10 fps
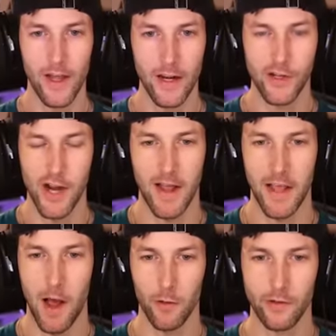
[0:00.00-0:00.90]
we're going to check
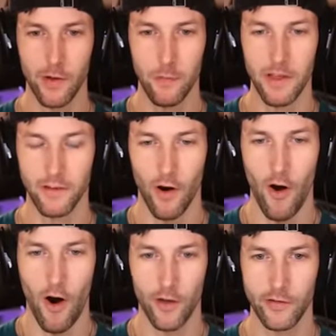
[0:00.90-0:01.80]
out some of these
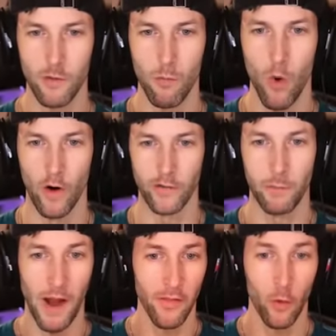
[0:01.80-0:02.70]
awesome morphs.
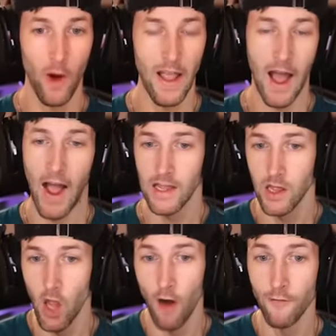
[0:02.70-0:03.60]
By the way, I
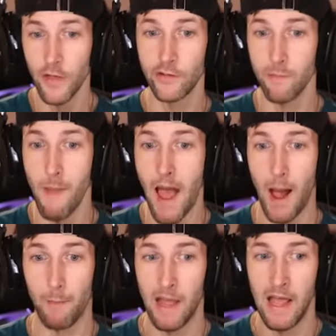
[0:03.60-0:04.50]
love this
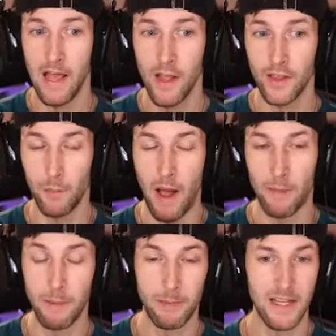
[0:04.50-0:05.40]
map. The
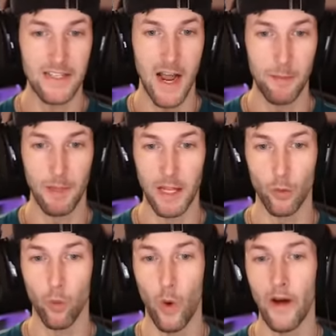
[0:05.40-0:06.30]
Poppy Playtime, like,
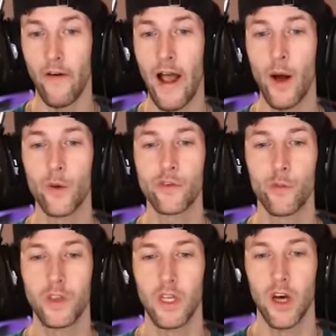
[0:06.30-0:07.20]
warehouse
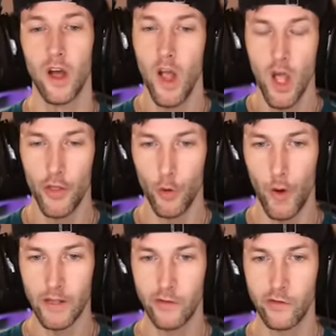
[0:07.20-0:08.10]
with the the
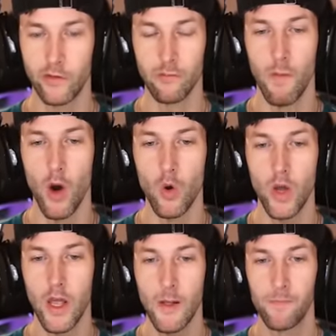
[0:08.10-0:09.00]
red
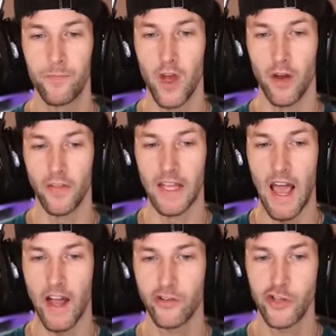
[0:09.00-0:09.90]
smoke, the, the
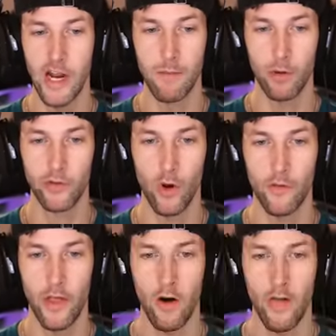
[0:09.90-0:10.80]
gas chambers
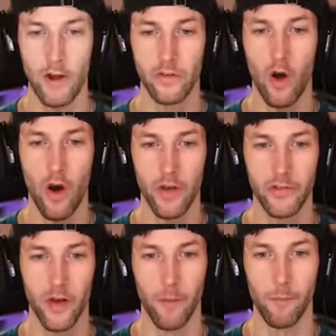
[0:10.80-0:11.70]
over there, that is
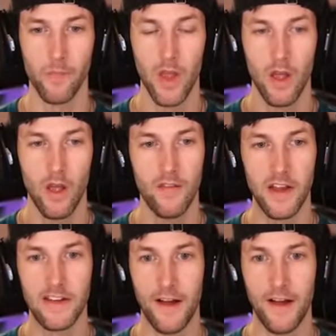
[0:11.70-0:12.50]
awesome. They